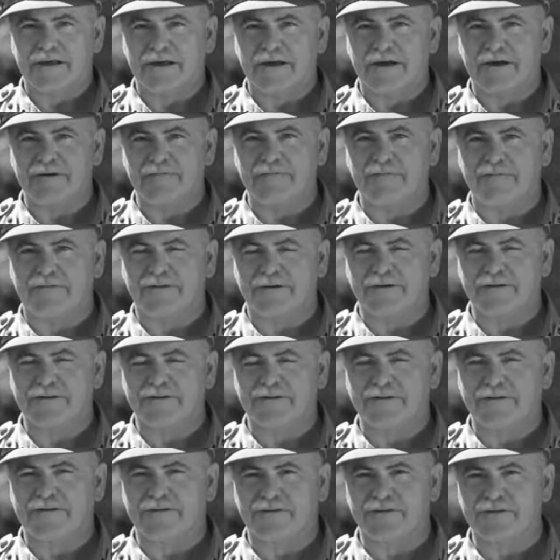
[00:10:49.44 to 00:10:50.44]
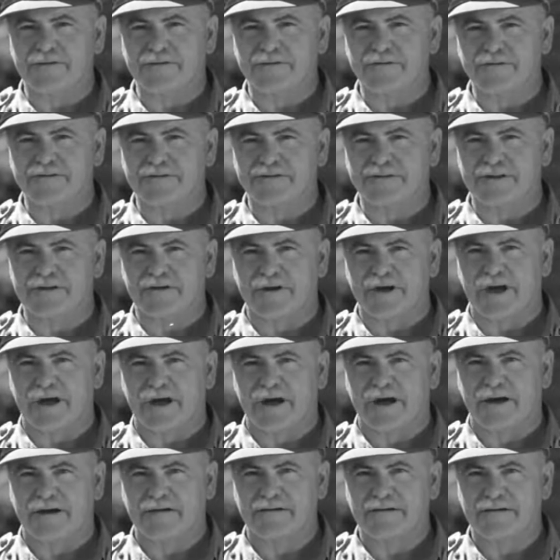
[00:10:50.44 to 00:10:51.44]
They have fought through
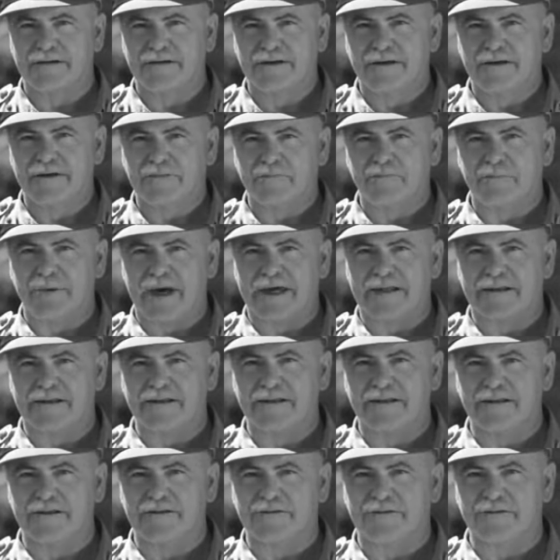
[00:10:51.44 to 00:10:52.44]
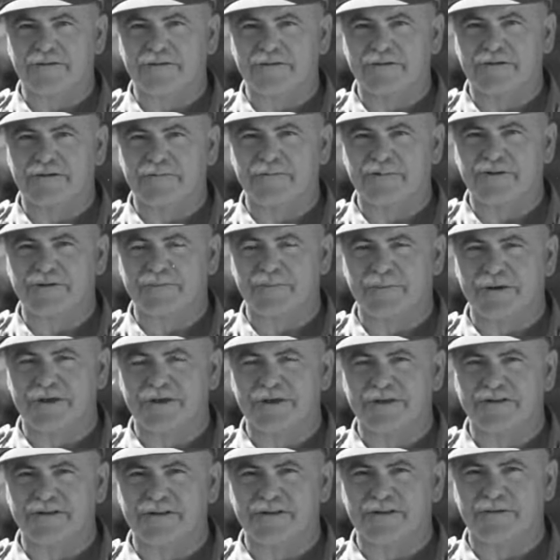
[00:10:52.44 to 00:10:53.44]
Syria, battled through the
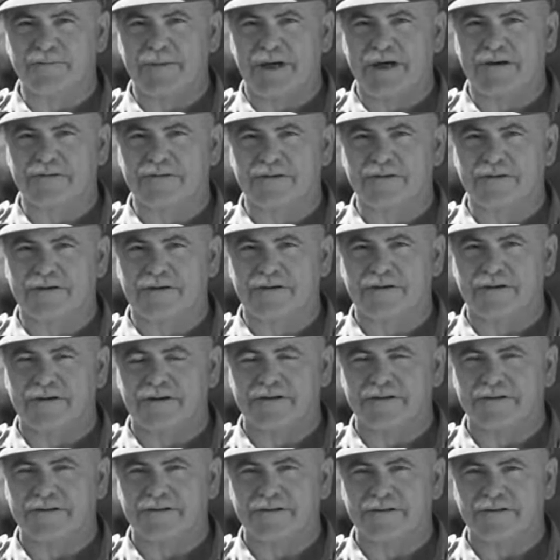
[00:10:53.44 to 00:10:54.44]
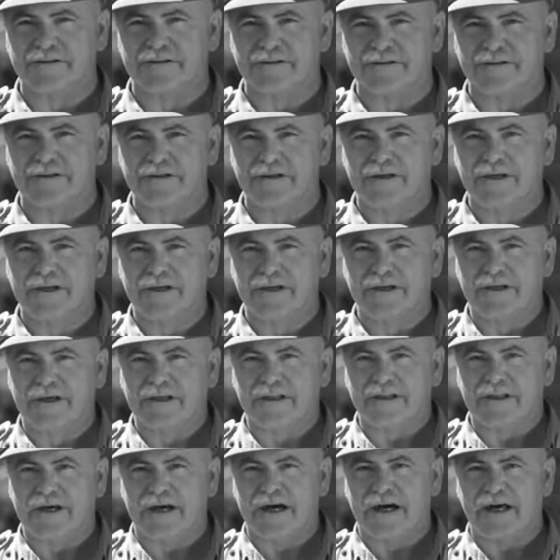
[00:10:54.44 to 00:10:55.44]
spurs and the mountain gorges.
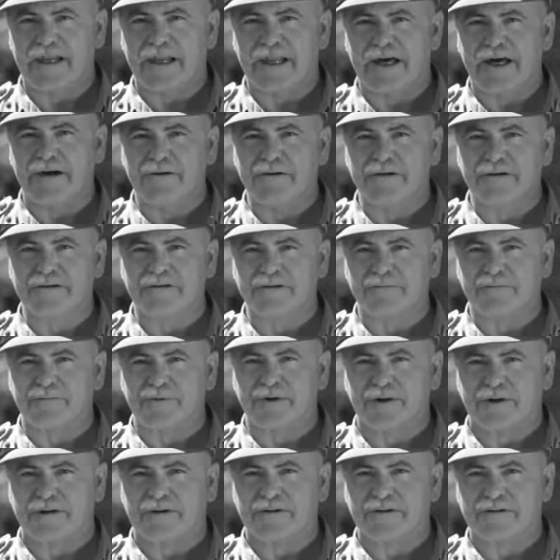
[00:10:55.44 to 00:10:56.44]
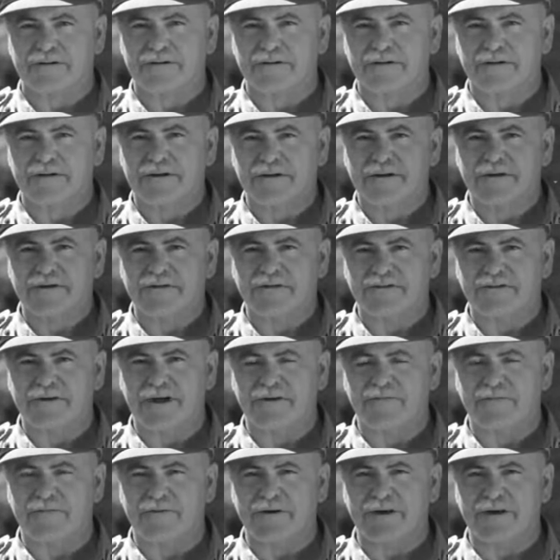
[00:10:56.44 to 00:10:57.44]
They are now in Tobruk,
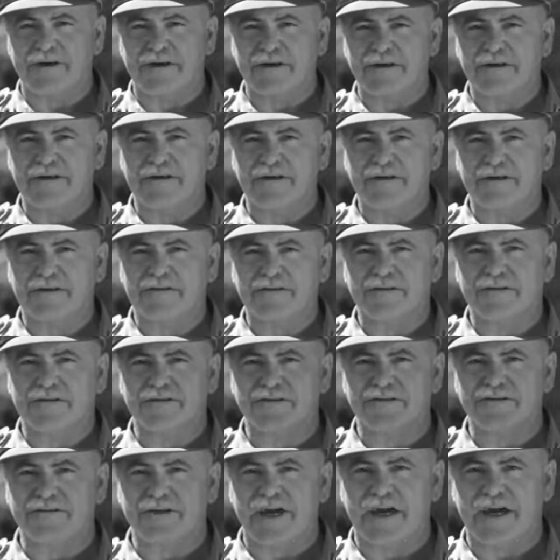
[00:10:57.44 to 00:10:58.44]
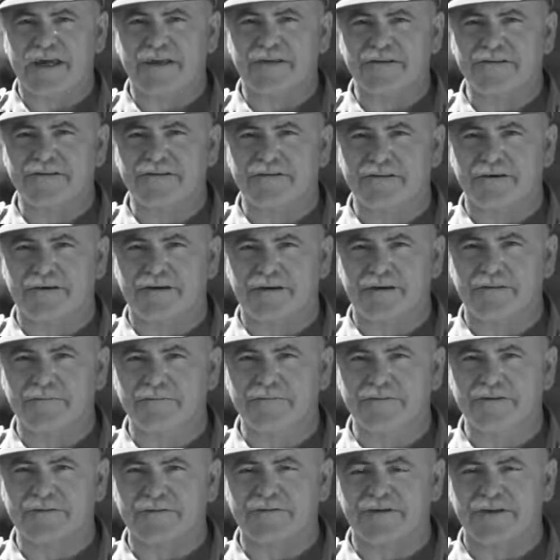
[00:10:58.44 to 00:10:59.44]
suffering the
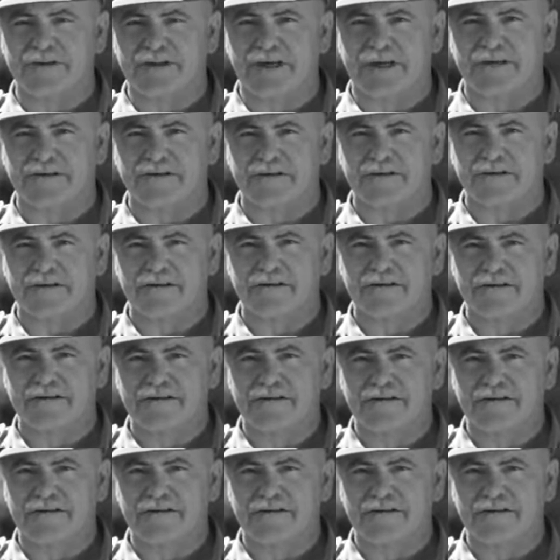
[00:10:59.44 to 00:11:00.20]
sandstorms of the desert.